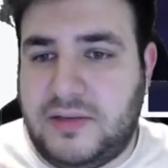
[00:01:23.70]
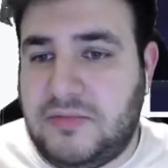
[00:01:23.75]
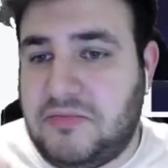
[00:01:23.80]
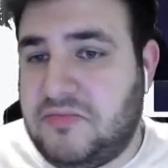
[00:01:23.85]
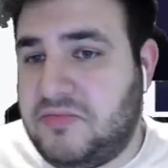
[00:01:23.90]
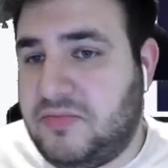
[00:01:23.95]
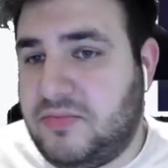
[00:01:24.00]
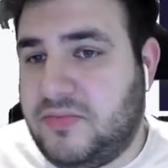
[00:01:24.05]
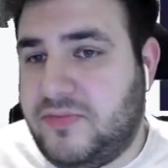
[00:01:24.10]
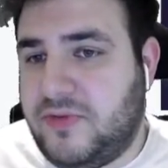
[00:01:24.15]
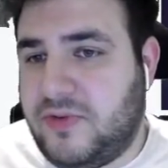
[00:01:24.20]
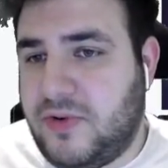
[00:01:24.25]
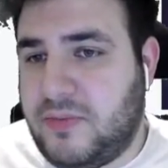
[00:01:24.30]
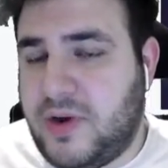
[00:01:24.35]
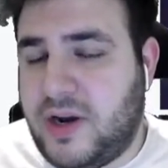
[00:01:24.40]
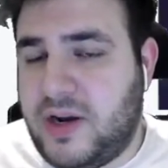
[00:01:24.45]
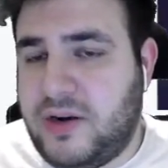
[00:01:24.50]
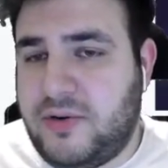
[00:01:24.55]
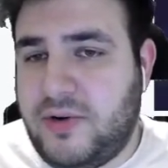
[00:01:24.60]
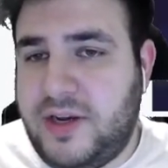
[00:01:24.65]
for
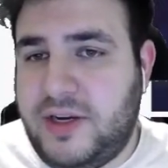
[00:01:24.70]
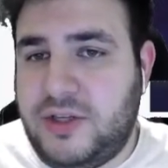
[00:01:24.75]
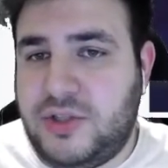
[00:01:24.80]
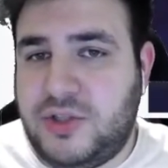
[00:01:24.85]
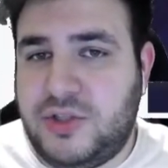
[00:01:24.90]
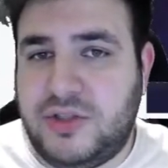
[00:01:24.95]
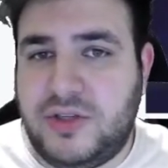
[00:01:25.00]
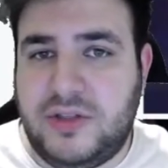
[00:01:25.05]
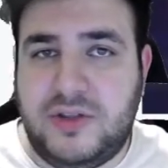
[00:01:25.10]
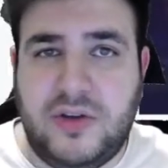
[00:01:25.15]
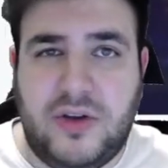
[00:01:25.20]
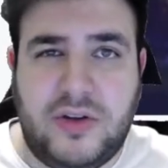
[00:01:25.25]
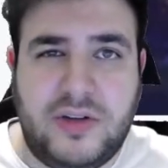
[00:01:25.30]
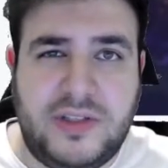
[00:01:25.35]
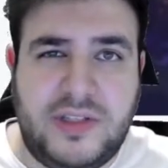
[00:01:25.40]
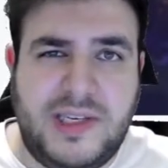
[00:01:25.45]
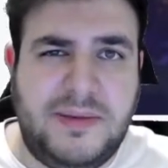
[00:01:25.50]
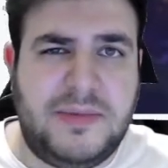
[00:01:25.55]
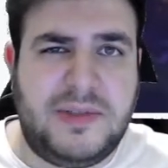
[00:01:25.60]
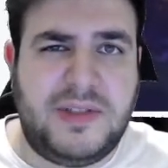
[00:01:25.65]
my range, dot
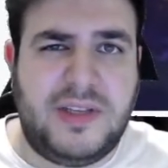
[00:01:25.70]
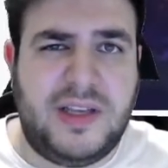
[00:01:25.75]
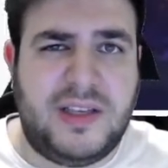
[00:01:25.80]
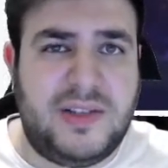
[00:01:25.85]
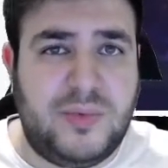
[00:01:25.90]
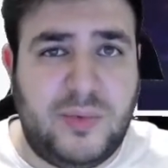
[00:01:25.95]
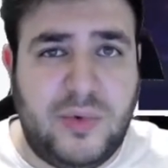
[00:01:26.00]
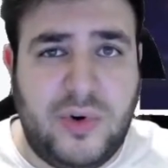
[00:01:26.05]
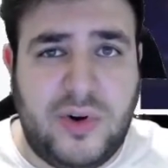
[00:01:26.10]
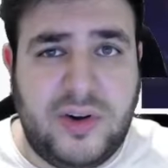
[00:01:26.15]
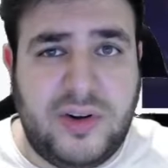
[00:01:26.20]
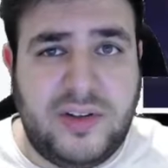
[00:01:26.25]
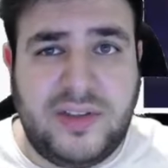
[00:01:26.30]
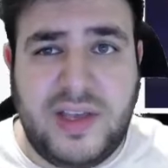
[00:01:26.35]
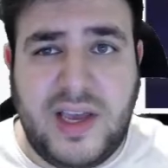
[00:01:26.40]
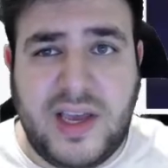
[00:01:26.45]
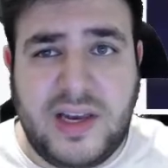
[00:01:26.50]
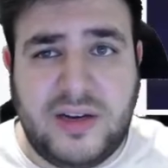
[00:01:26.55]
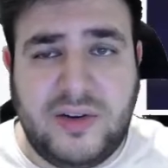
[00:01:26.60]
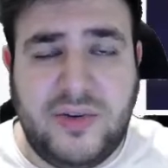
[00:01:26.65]
teams doesn't work
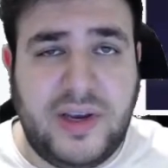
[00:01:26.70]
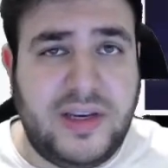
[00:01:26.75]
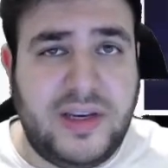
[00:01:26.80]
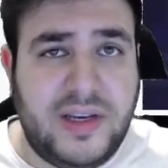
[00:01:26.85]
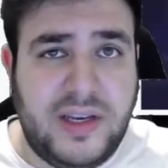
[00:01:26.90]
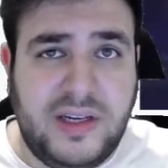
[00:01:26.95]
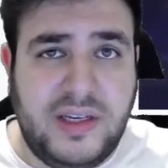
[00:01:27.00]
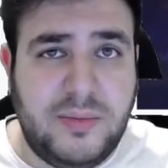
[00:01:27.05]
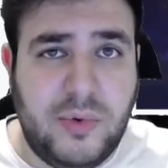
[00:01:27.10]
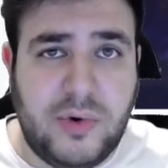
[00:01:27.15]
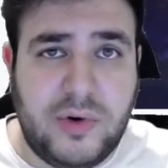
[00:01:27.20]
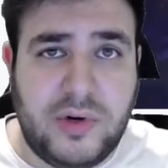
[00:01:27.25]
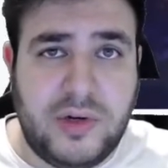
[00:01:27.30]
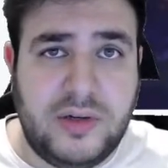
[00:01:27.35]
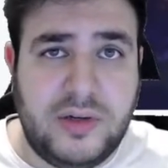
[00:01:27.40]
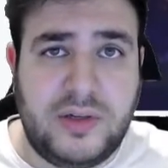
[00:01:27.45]
that great anymore.